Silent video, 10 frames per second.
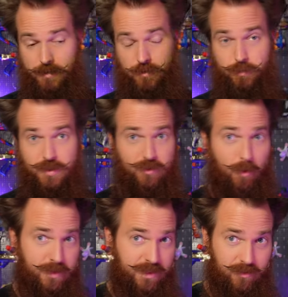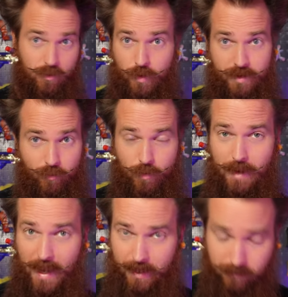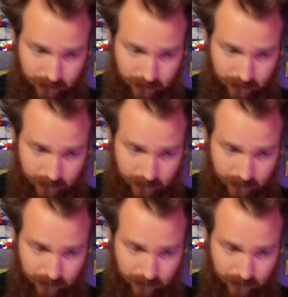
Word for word: super zombies or whatever we're playing.